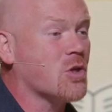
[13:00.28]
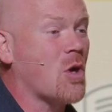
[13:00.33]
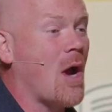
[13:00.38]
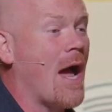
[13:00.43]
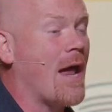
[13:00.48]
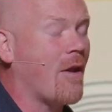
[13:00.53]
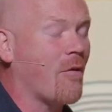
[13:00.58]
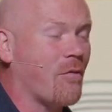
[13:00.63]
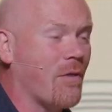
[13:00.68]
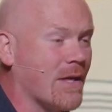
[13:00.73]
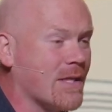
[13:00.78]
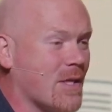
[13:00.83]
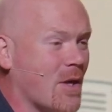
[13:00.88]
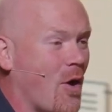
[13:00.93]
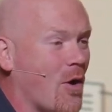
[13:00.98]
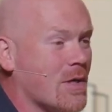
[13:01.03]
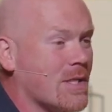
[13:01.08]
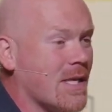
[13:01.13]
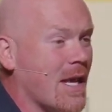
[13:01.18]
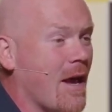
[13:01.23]
trying to fix it
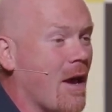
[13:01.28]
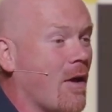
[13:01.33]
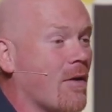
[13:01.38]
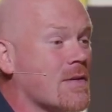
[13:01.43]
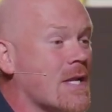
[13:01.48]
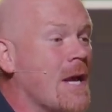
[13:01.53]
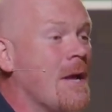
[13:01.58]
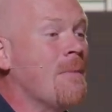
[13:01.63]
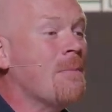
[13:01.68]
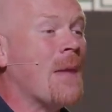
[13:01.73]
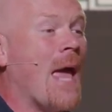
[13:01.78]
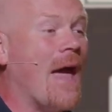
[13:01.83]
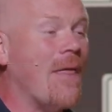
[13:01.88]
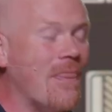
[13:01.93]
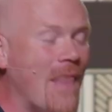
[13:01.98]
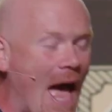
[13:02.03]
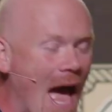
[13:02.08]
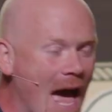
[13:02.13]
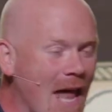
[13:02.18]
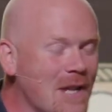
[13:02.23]
ourselves.
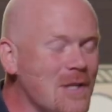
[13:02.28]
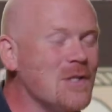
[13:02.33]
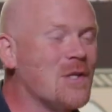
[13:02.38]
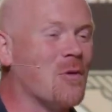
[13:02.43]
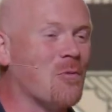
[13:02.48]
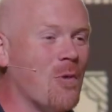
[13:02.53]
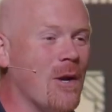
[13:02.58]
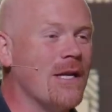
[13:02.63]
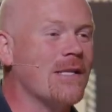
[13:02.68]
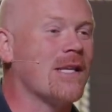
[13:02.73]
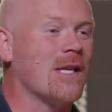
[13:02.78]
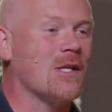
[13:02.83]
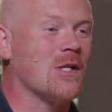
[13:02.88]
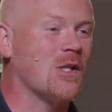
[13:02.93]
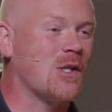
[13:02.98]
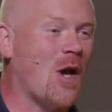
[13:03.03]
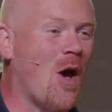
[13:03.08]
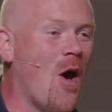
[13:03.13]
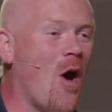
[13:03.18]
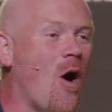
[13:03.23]
And that is the reason
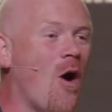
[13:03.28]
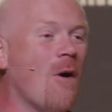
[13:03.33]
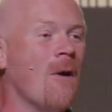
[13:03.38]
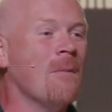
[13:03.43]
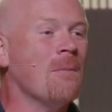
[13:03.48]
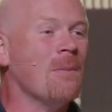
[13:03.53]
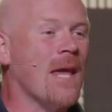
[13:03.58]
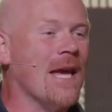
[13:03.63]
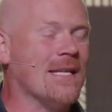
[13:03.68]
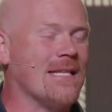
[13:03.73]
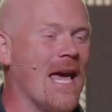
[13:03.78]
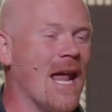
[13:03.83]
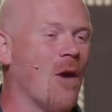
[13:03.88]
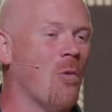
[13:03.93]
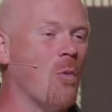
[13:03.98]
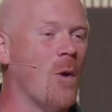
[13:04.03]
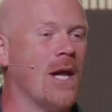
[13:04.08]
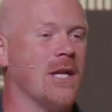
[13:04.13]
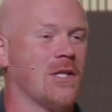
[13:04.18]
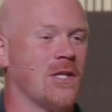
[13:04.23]
Saul is at a
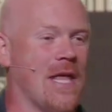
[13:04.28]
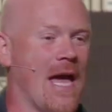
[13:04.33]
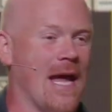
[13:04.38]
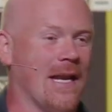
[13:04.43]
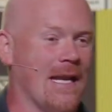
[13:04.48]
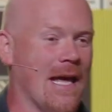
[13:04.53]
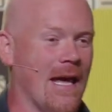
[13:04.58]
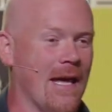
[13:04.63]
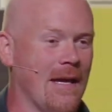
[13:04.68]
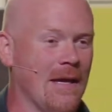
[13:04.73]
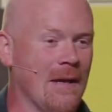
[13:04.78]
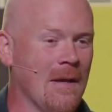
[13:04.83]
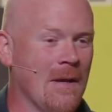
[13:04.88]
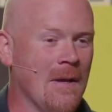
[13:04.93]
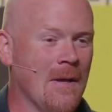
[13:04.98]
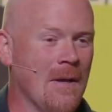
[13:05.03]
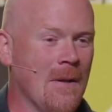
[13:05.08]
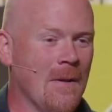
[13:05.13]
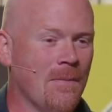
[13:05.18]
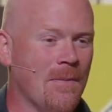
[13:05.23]
witch that day.
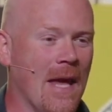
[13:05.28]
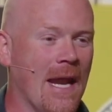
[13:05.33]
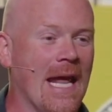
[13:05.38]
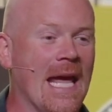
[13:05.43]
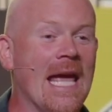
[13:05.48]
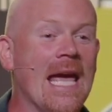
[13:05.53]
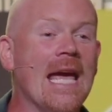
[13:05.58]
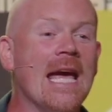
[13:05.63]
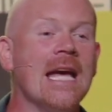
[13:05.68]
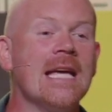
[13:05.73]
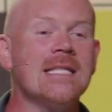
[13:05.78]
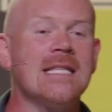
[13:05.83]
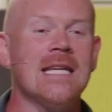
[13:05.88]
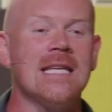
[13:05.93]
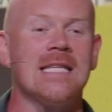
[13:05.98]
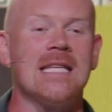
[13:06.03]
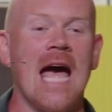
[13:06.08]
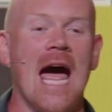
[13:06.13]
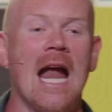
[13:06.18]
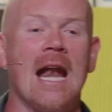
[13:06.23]
That he has
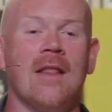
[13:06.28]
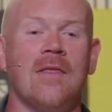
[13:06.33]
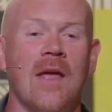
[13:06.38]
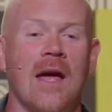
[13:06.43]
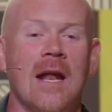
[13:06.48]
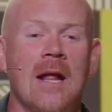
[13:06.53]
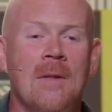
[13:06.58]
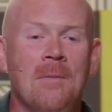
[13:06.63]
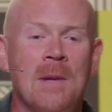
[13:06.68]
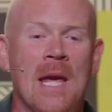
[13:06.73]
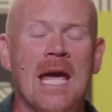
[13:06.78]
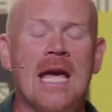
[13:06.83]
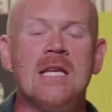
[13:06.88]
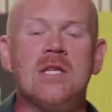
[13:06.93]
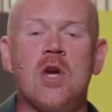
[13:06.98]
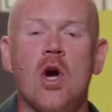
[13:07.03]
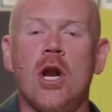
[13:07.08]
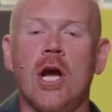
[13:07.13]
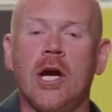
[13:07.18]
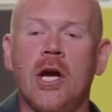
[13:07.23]
decided that
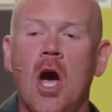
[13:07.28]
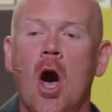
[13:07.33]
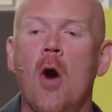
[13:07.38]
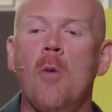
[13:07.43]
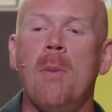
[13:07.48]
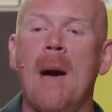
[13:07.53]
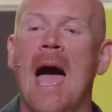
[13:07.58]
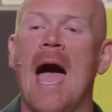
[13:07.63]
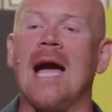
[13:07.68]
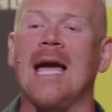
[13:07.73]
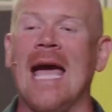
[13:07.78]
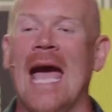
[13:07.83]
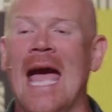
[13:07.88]
he's going to go back